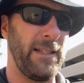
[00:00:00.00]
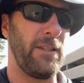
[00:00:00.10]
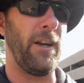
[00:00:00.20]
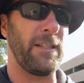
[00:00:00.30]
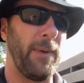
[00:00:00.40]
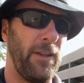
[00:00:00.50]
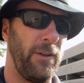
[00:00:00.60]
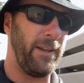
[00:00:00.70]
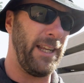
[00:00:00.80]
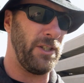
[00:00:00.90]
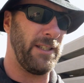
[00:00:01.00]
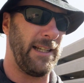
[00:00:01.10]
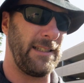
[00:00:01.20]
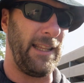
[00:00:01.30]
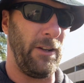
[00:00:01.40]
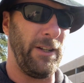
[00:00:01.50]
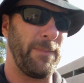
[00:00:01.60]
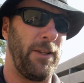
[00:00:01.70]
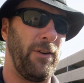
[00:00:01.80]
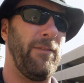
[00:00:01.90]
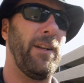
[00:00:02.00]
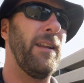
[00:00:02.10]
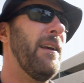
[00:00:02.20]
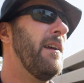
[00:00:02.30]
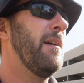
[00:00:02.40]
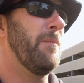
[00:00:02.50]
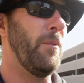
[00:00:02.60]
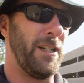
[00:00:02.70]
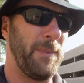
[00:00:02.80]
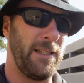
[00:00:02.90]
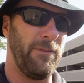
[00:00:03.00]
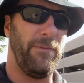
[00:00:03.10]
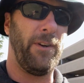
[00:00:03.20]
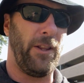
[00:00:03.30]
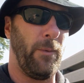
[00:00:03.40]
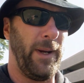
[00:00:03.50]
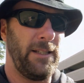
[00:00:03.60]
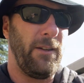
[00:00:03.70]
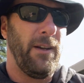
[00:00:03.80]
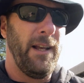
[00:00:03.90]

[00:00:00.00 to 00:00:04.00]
There are some other locations outside the US, but they're even more expensive and farther away. So